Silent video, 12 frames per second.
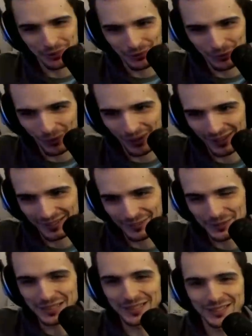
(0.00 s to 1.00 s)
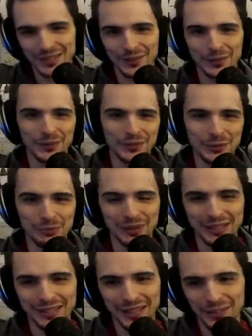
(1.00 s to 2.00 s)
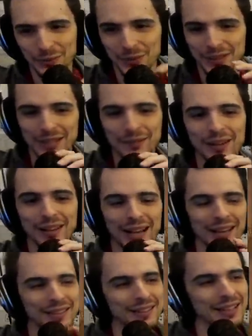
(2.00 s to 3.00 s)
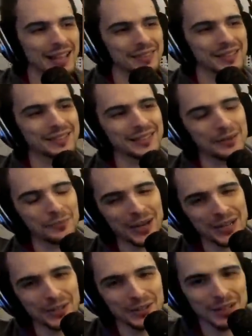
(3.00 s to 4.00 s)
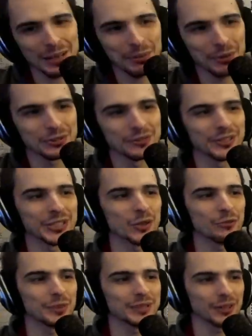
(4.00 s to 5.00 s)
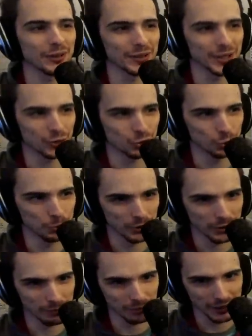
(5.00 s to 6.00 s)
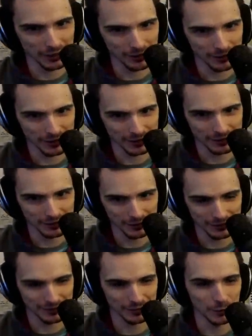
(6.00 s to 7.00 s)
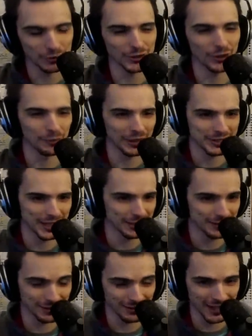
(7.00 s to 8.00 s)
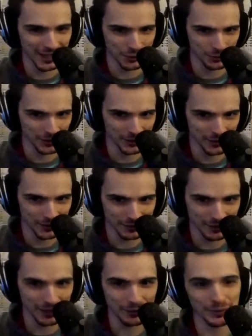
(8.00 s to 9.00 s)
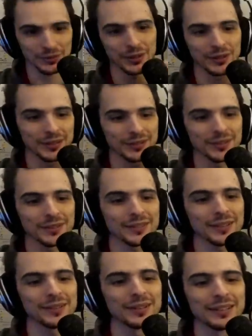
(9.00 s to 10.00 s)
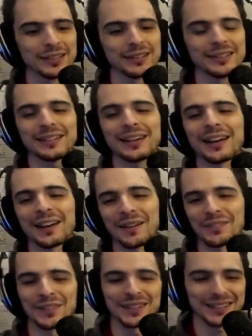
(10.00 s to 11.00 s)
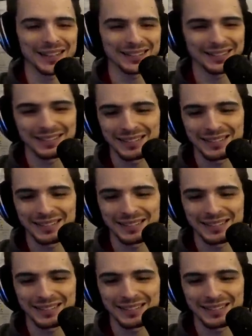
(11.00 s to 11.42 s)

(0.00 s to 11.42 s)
of why you need a tunnel because you played nice one game. At, at the same rate, couldn't I post a video of me tunneling a super good player and then losing all my gens because the guy's really good and saying, well, tunneling sucks now? I don't know. I feel like that's